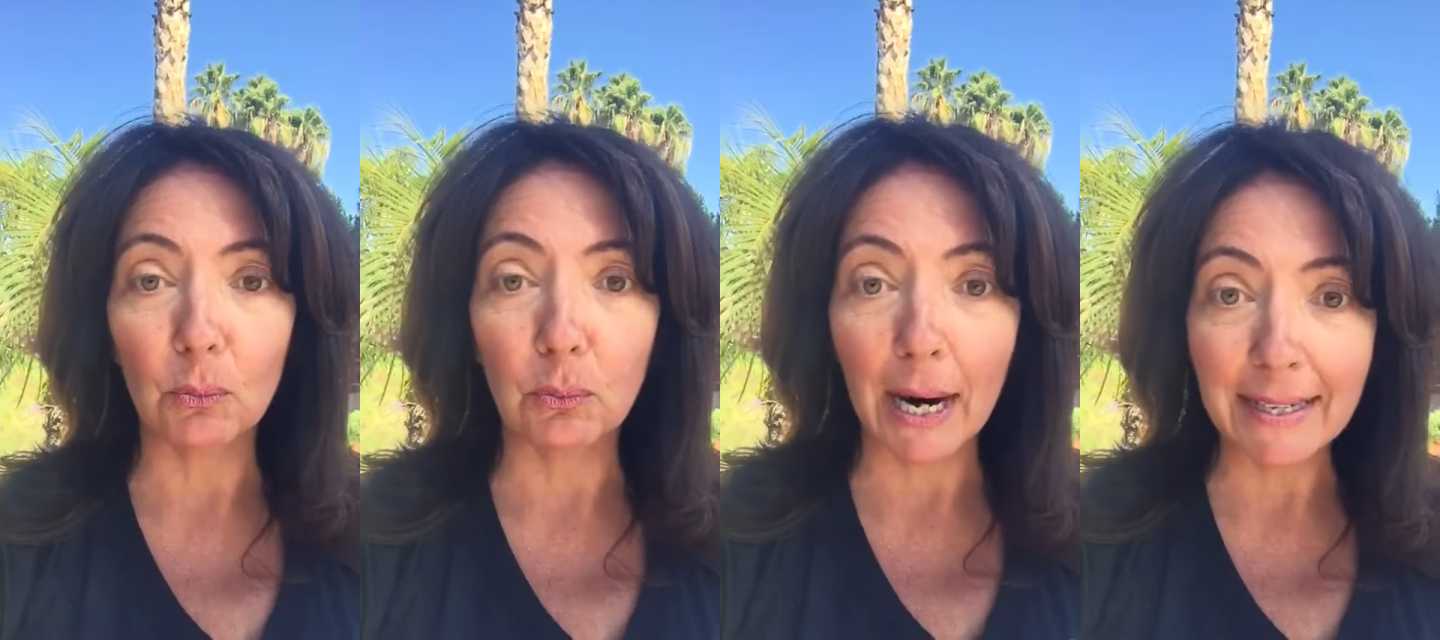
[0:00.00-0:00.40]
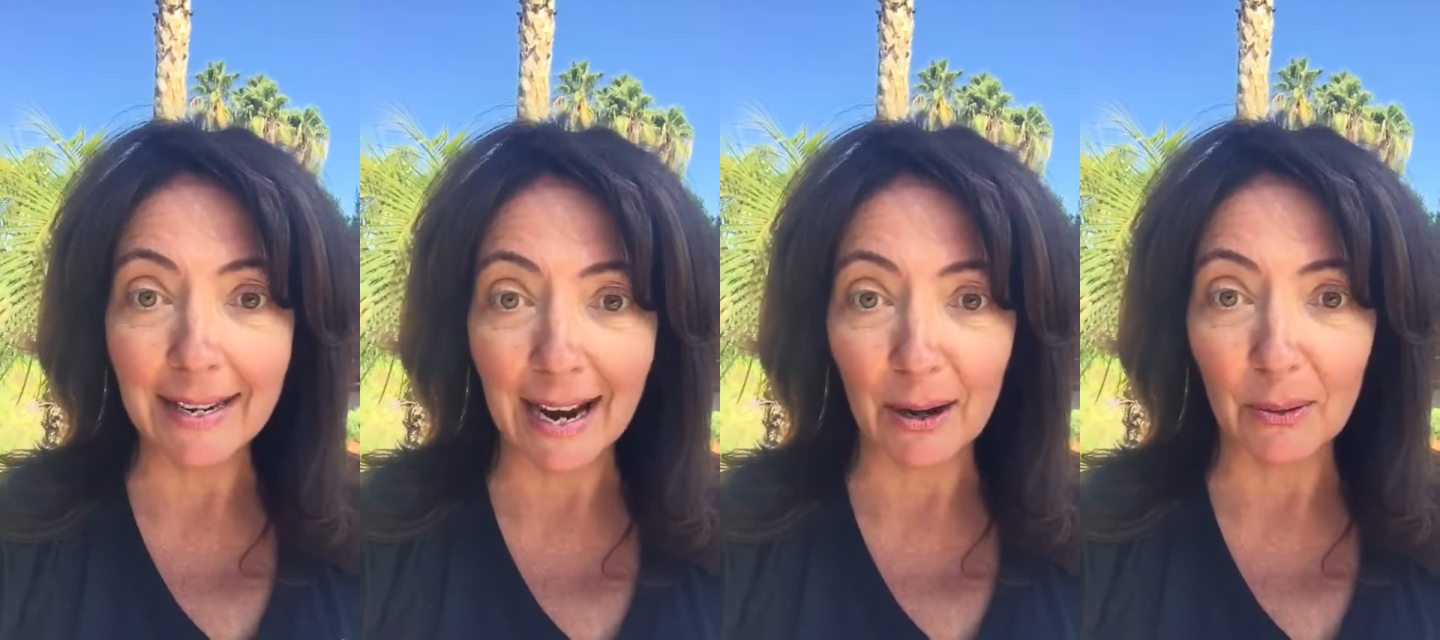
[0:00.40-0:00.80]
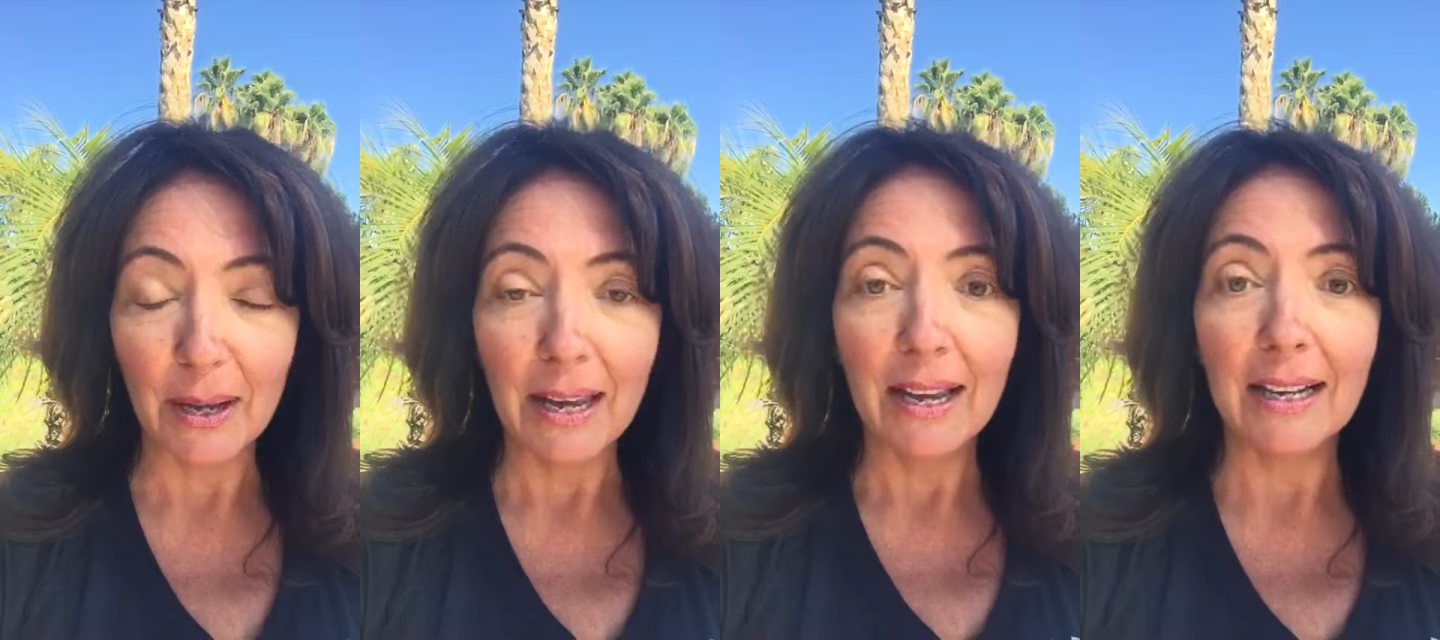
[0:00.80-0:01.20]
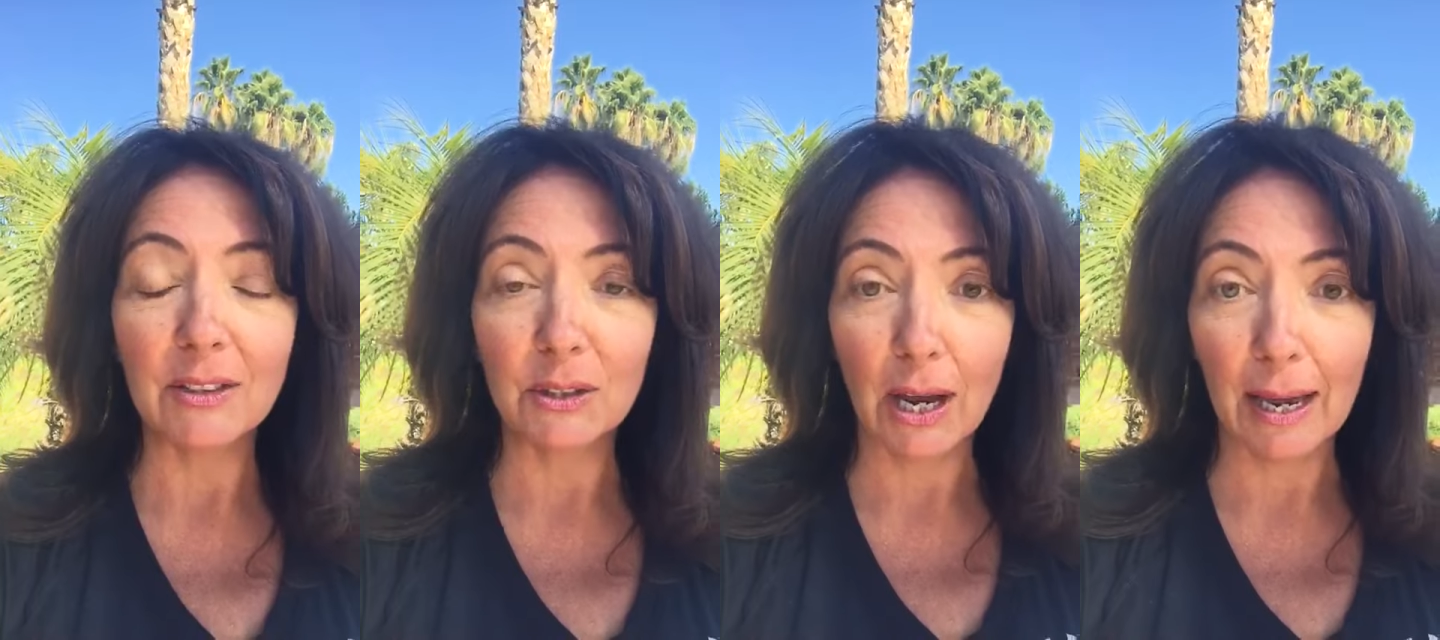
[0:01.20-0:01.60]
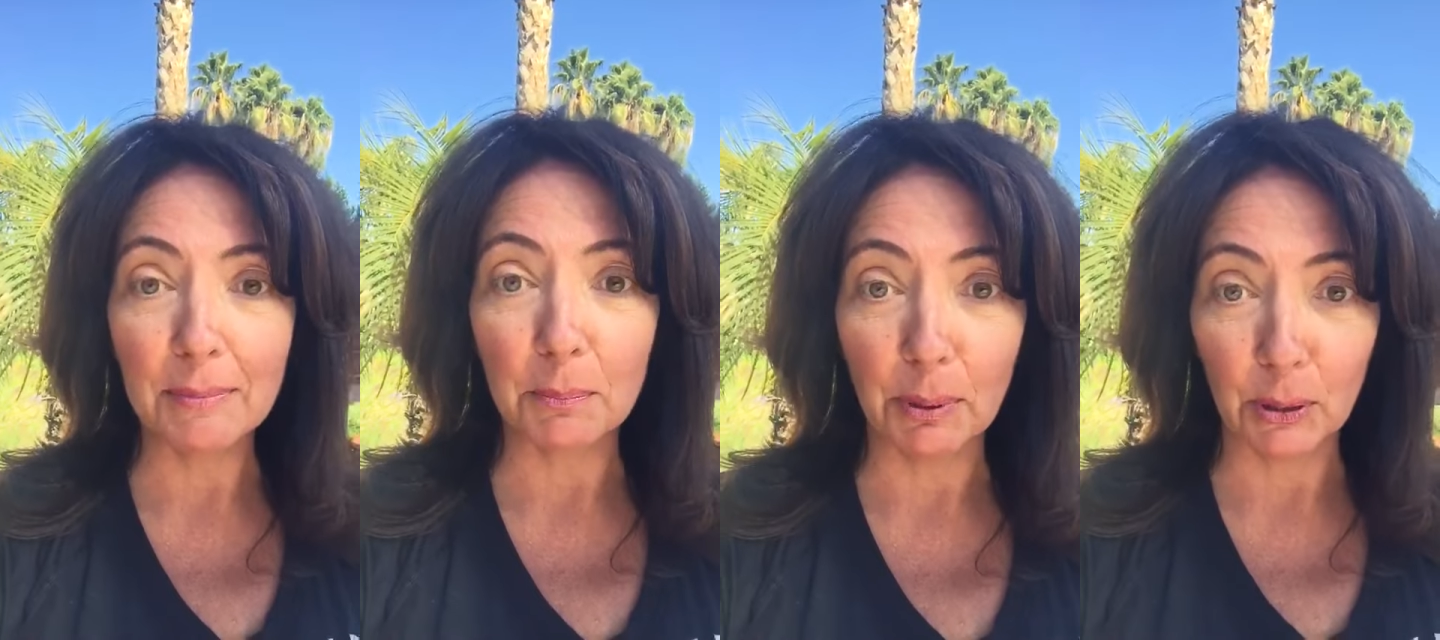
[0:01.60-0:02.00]
Right now, it's time
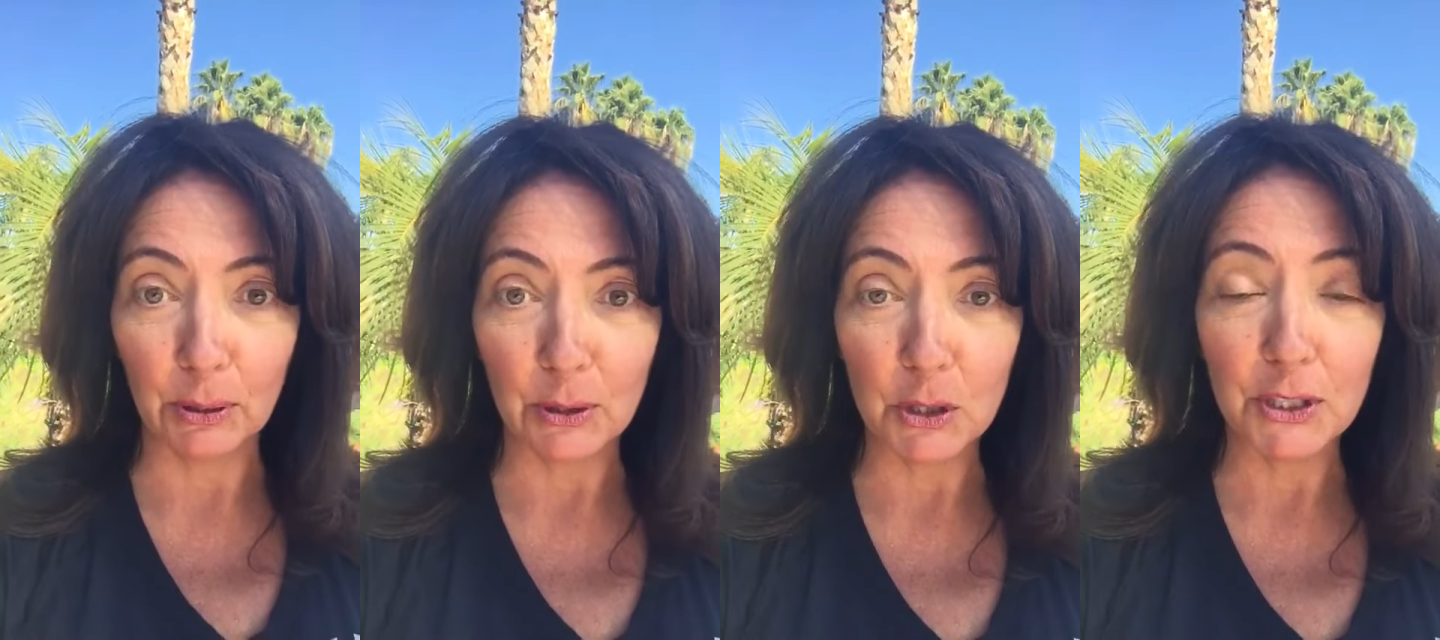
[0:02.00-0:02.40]
to purge.